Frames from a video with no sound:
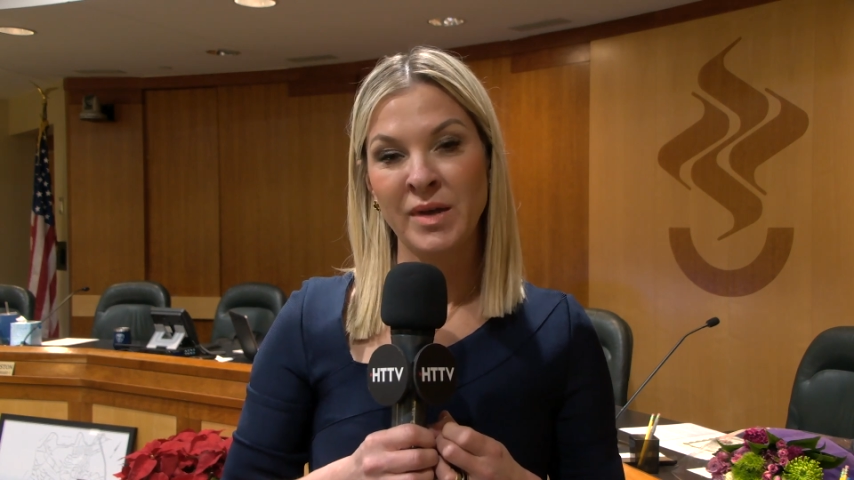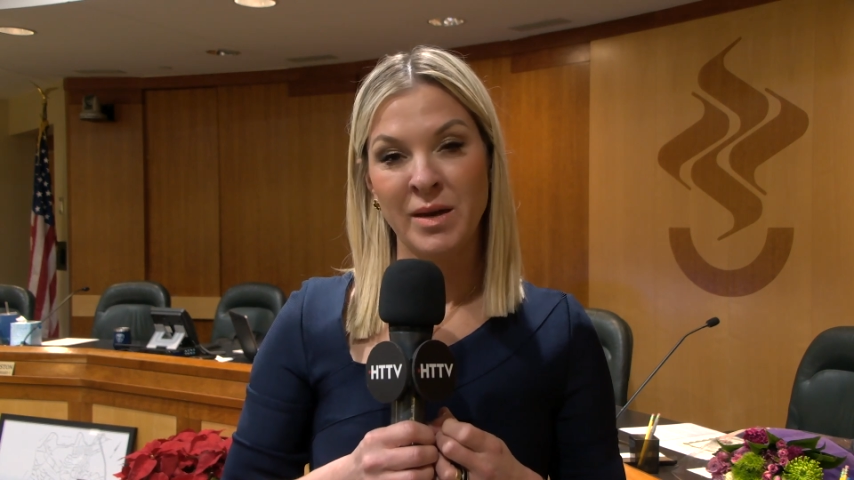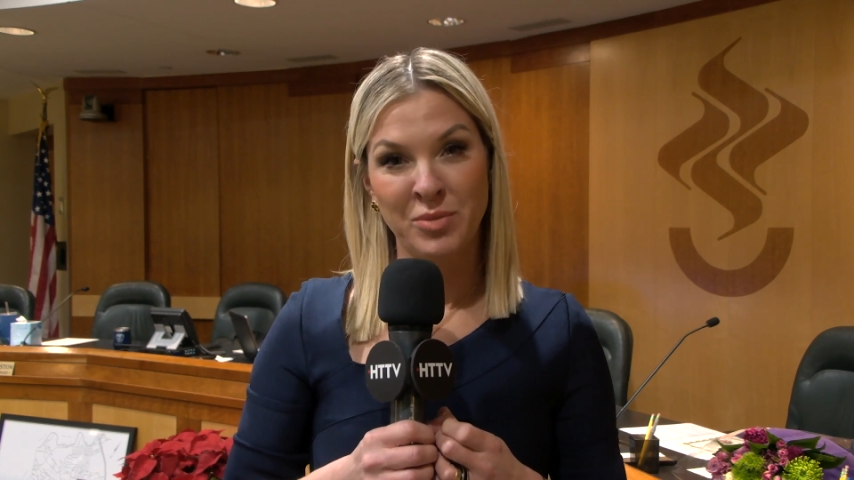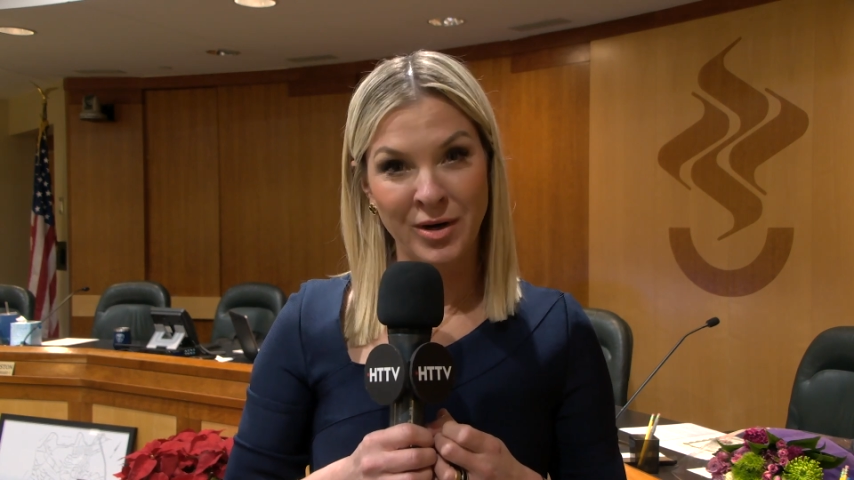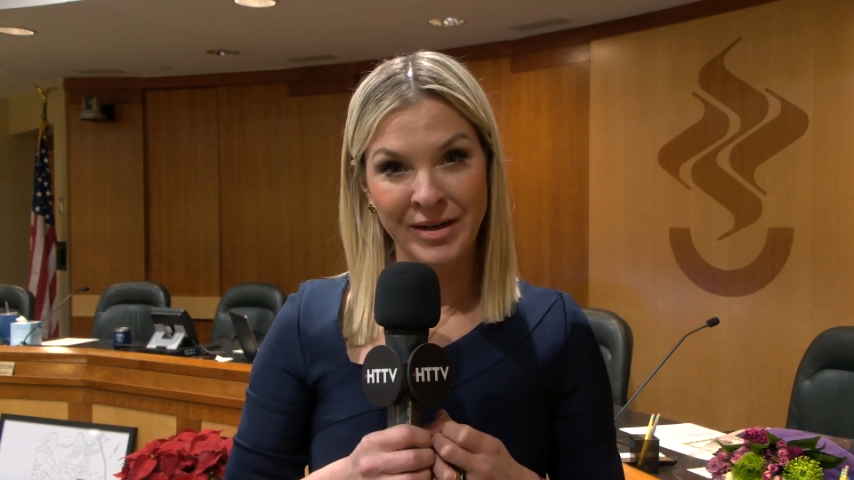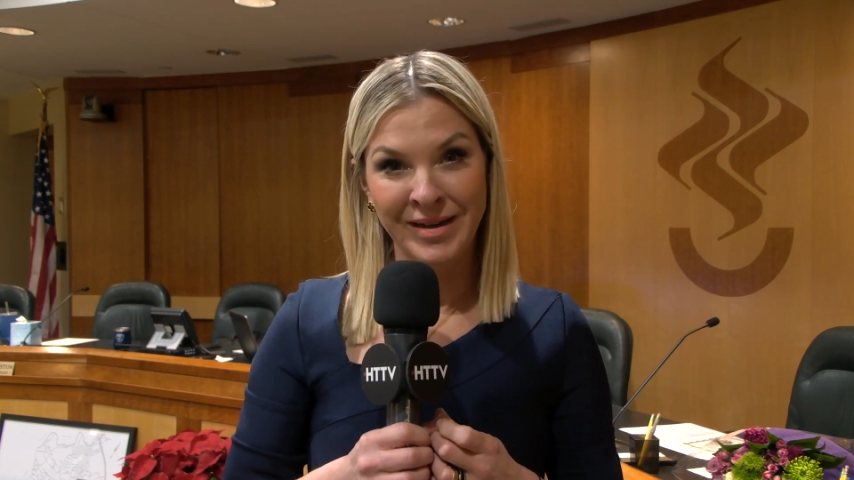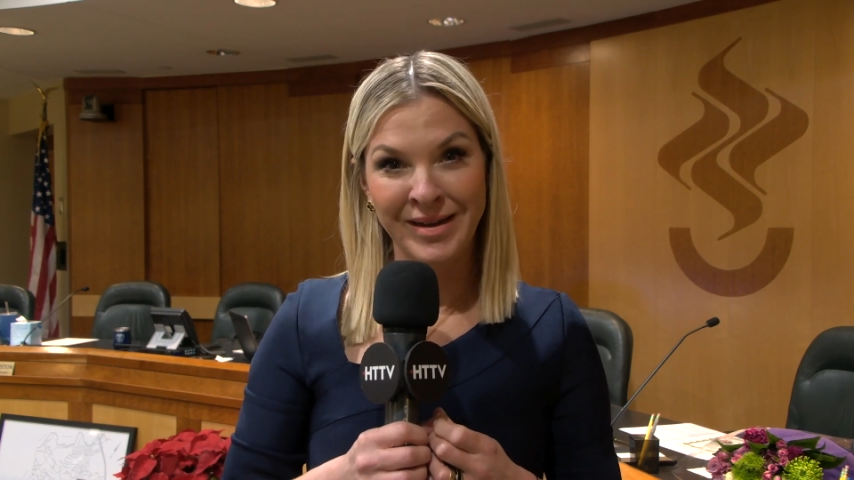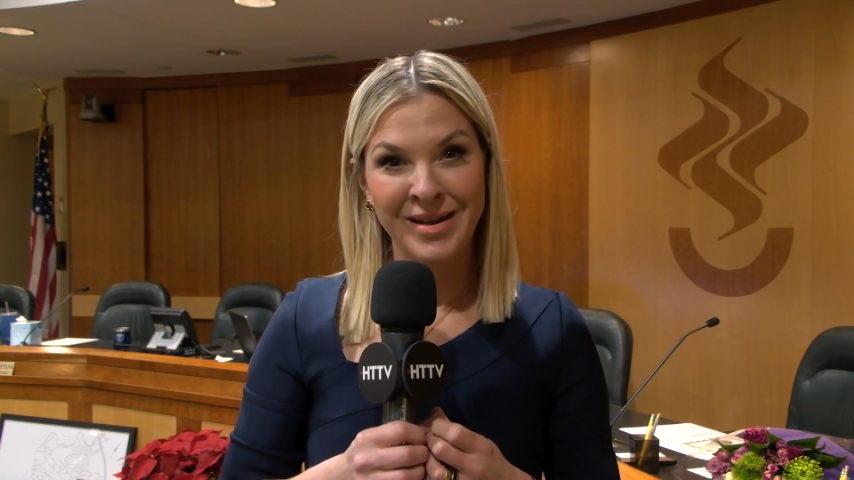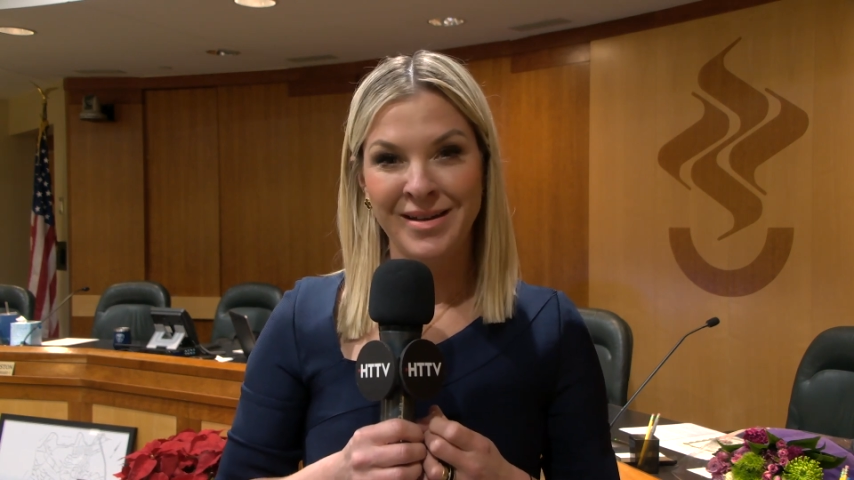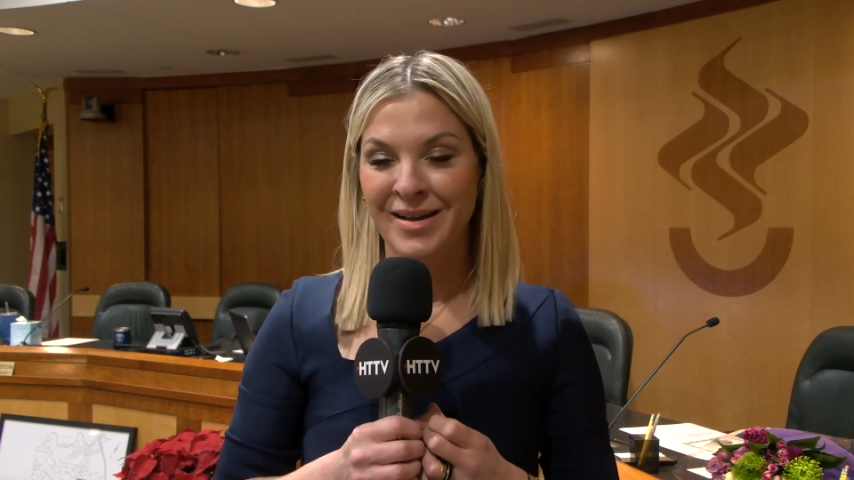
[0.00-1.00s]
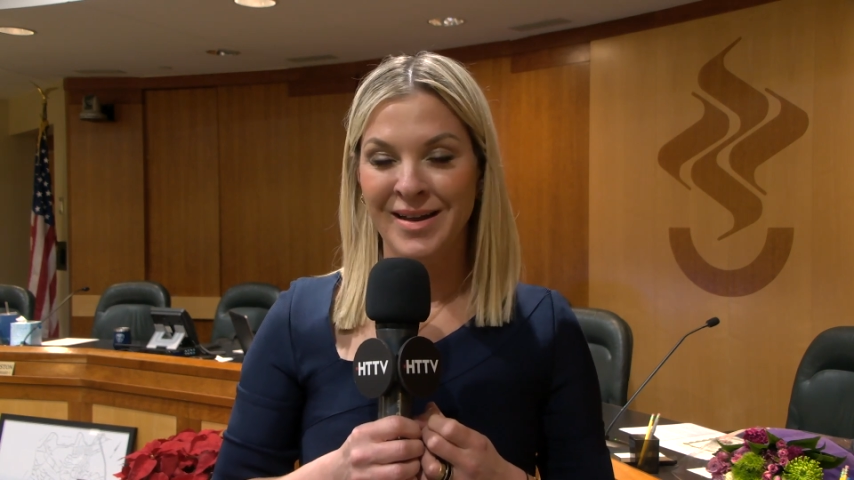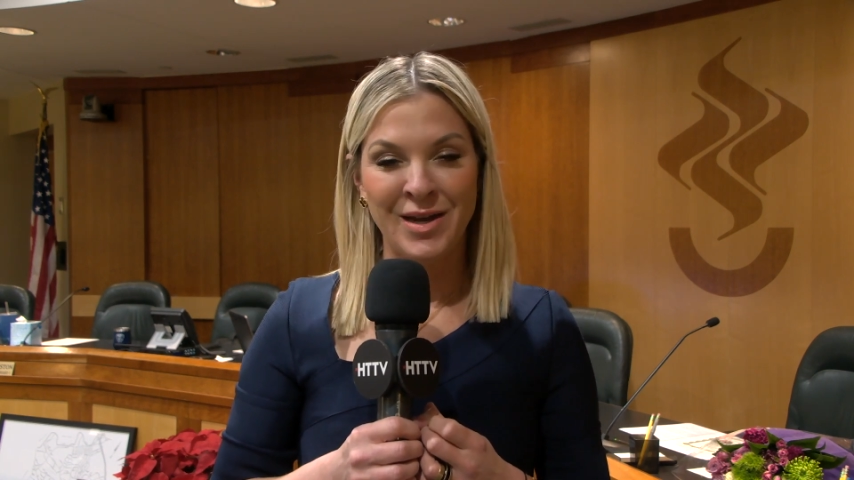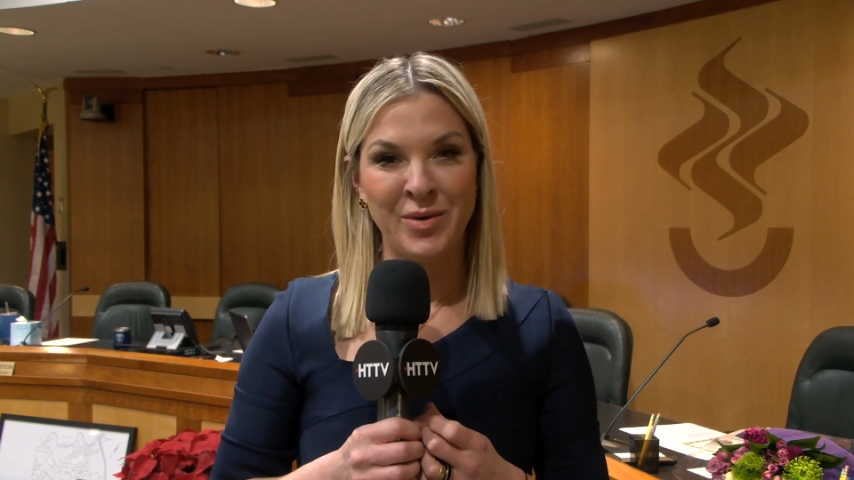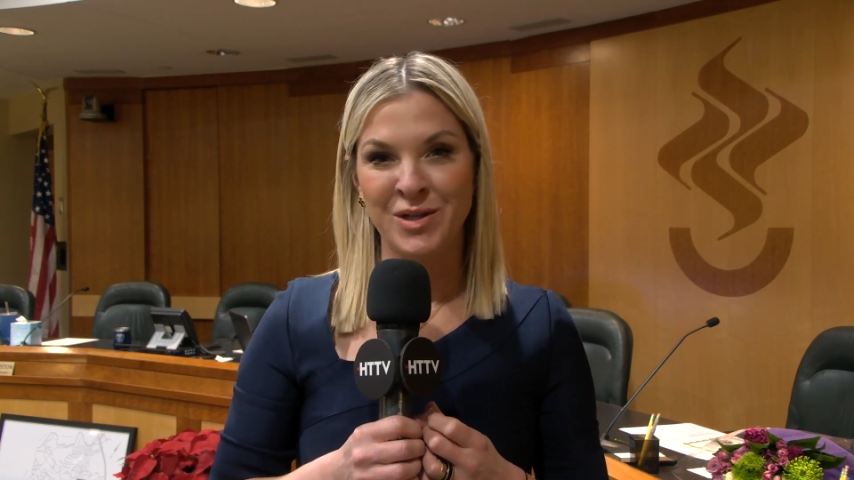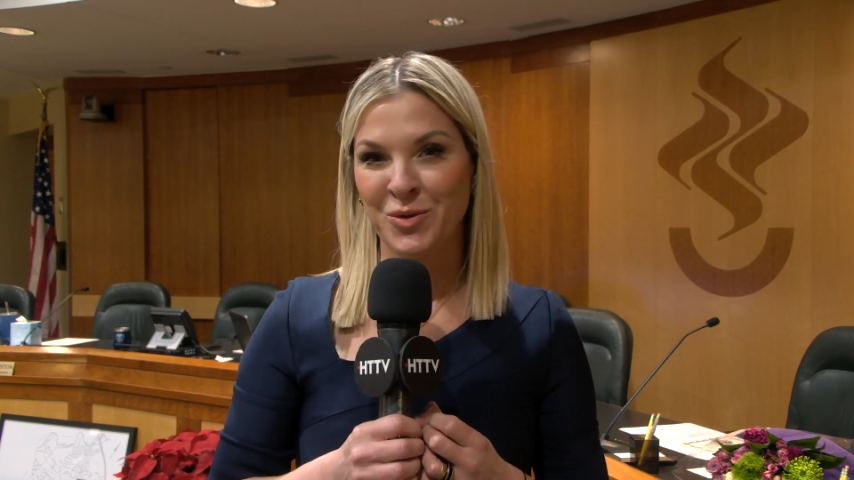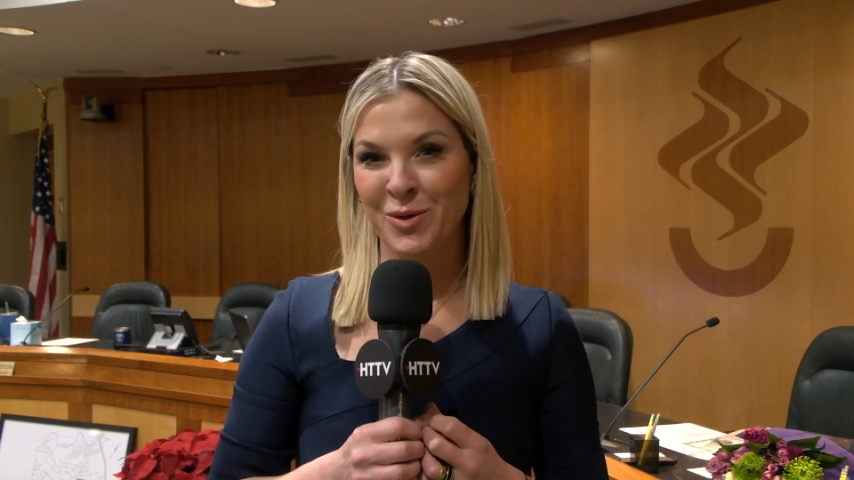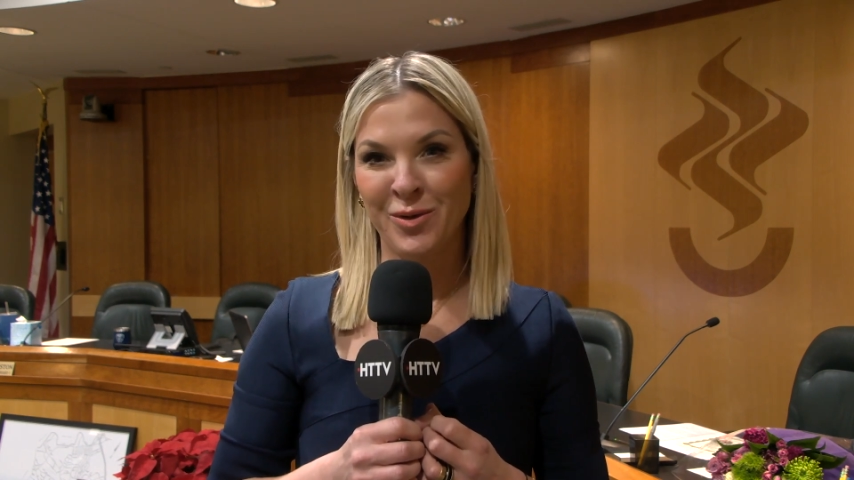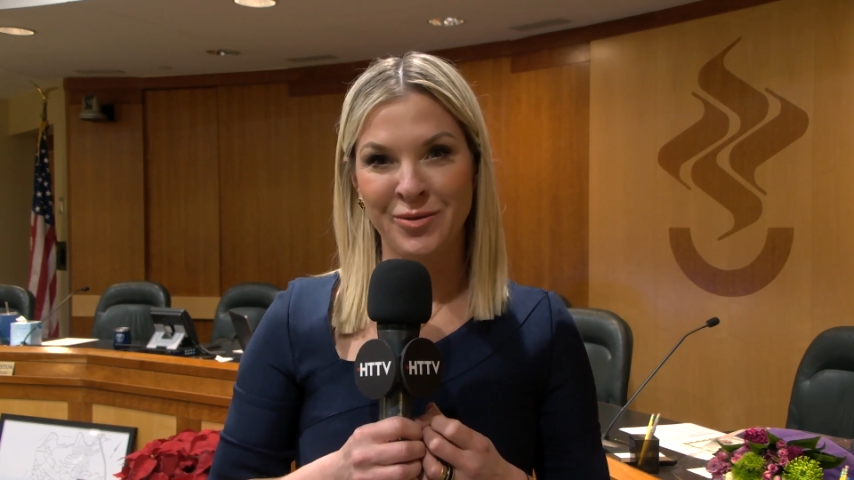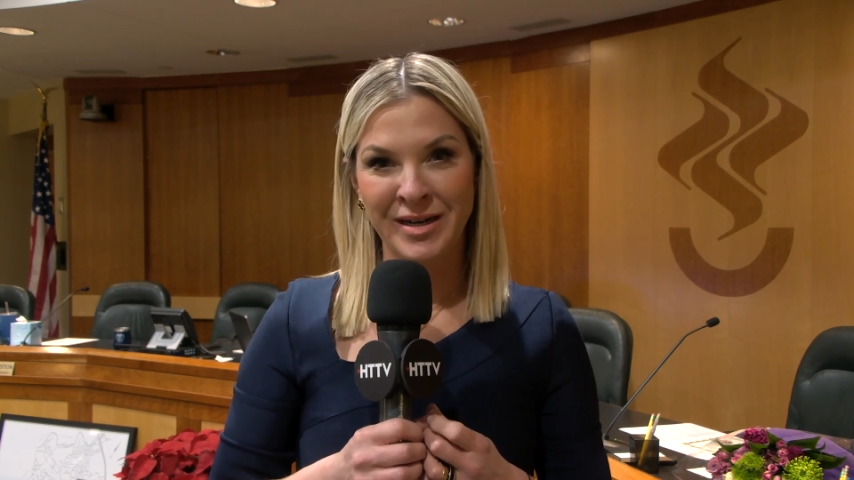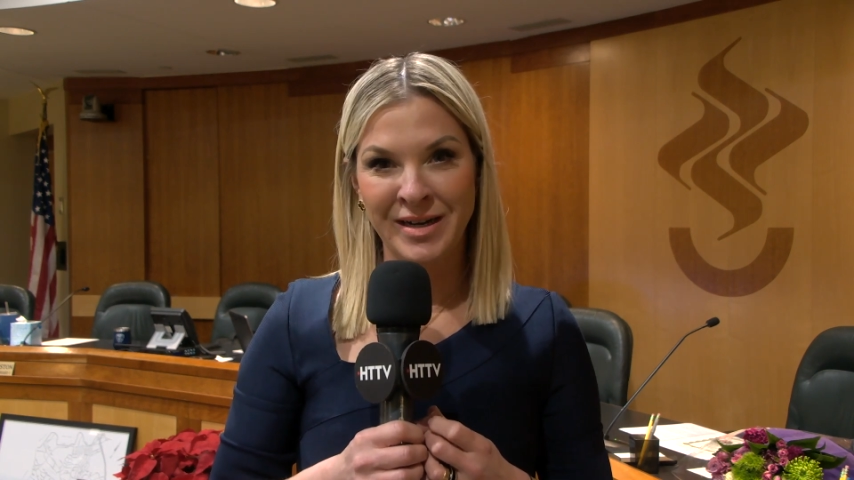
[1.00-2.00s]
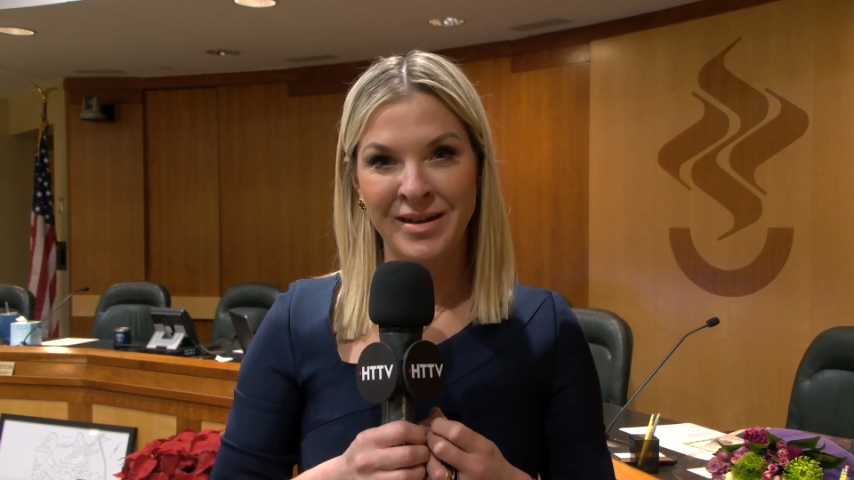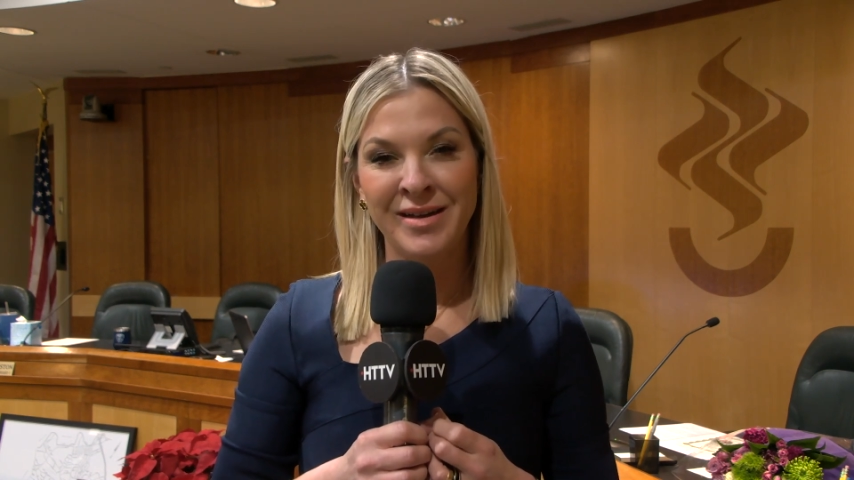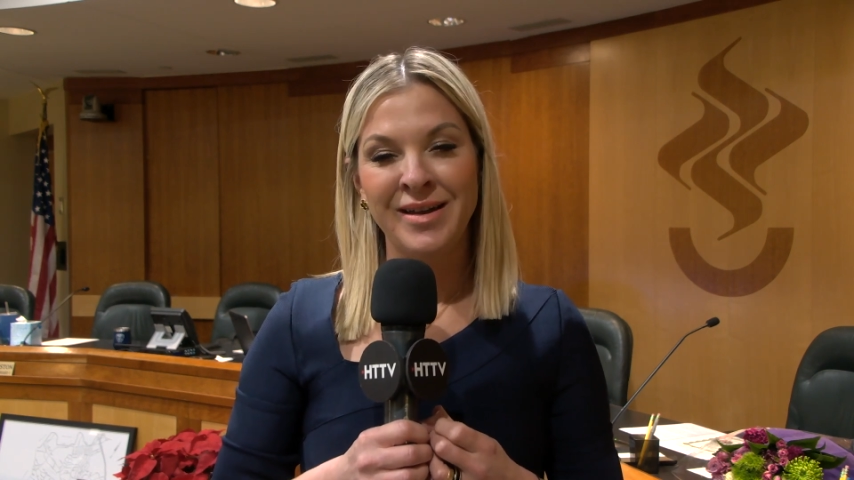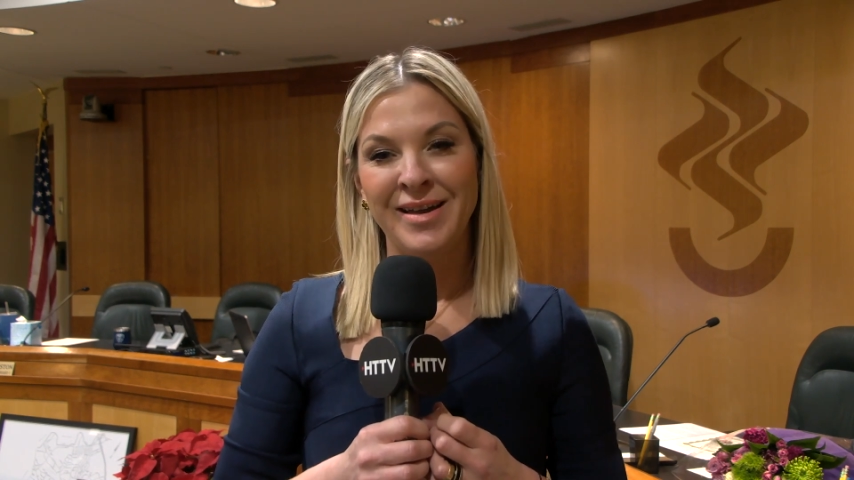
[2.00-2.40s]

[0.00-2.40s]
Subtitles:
And parking, I can't wait to work with Rita,